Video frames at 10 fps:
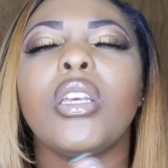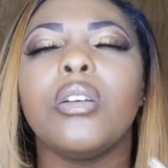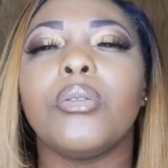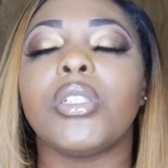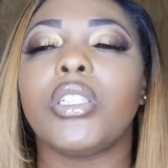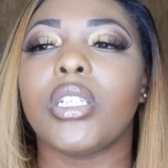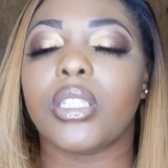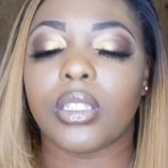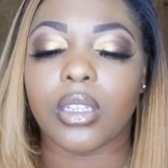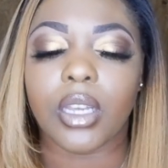it was
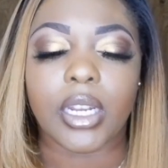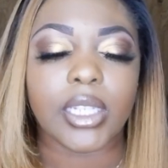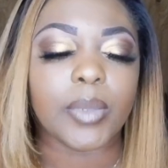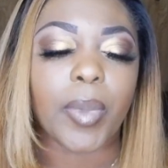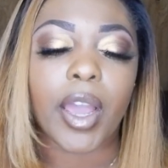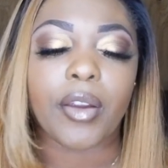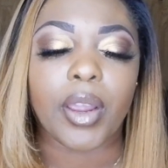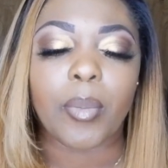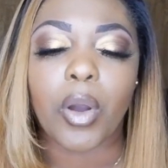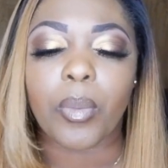just an
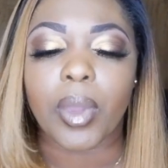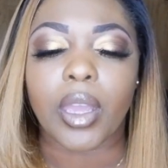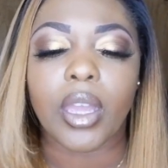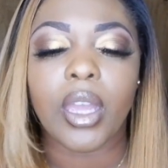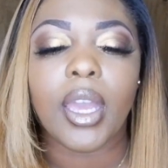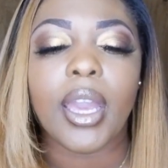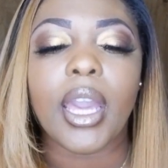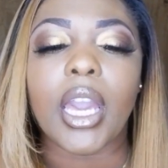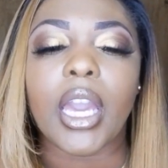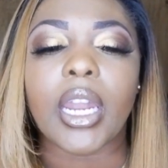inspiring moment,
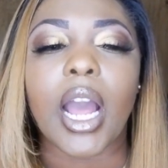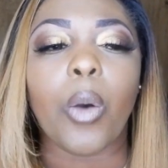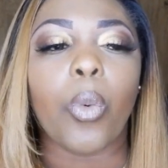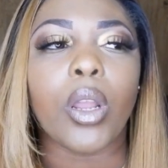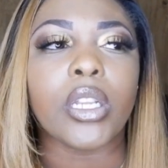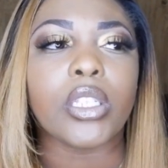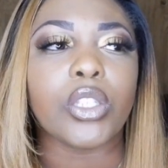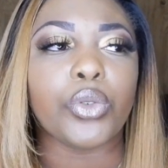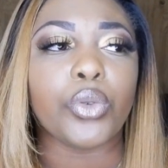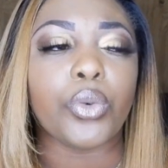and I wanted
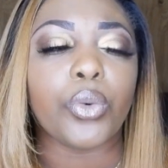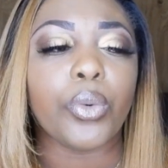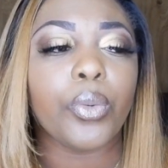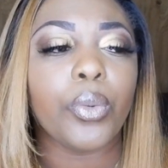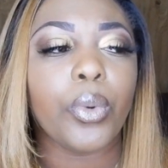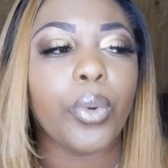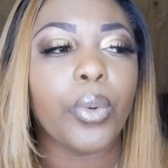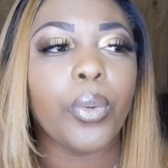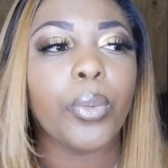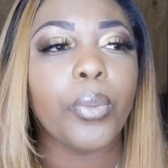to
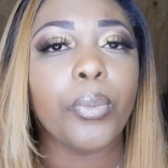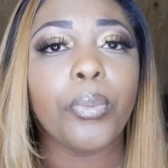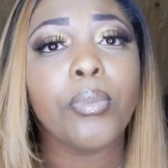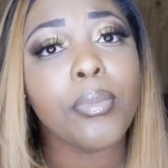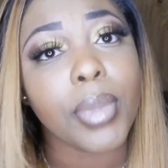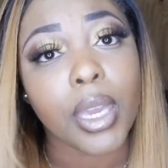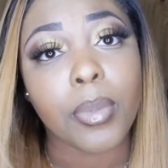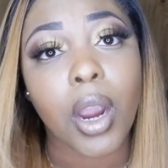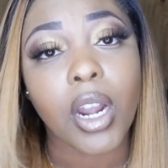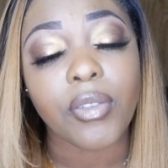be a
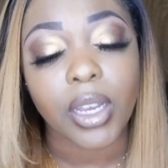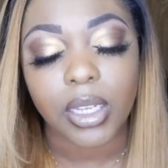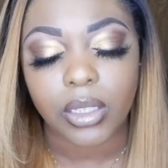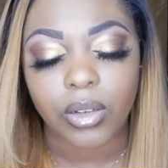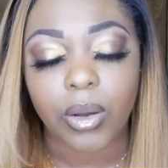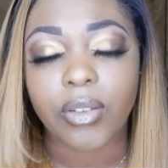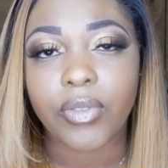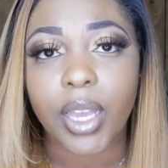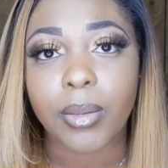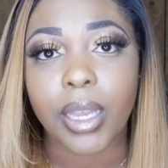part of it because, I'm
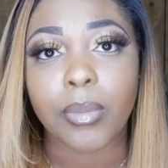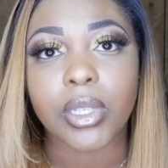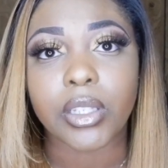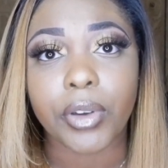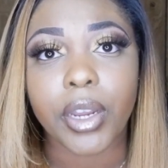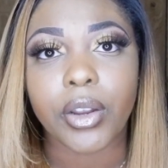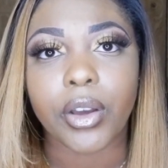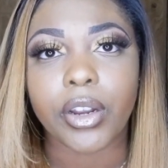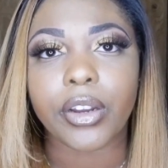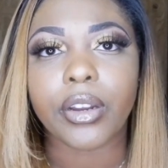family. I'm his
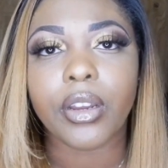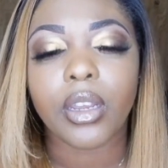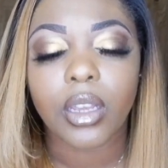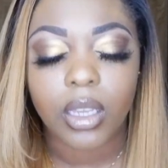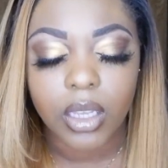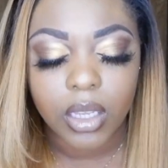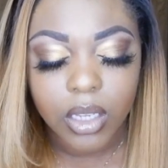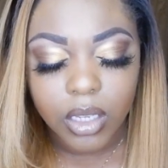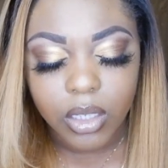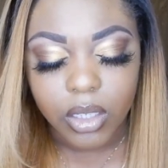granddaughter.
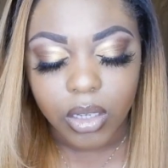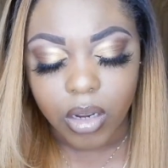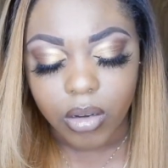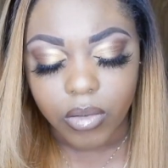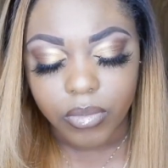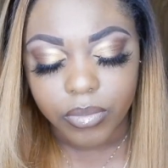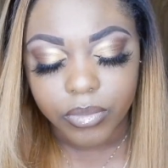So